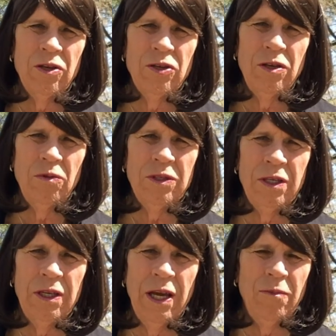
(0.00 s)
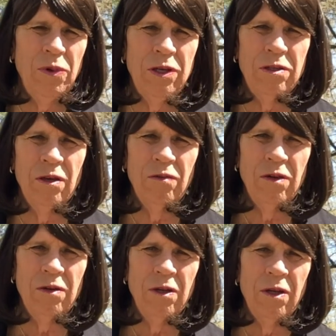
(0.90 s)
she would say, "Dad, please don't
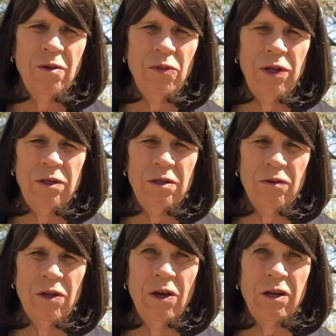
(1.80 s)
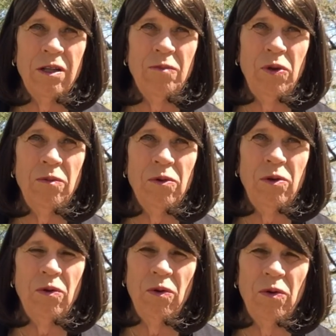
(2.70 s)
talk to the people
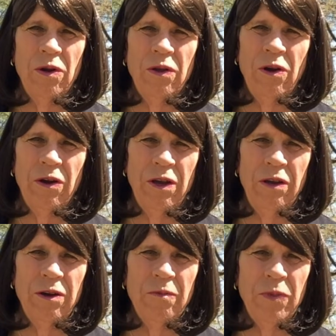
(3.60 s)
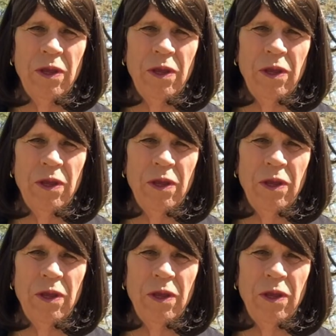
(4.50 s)
who are here."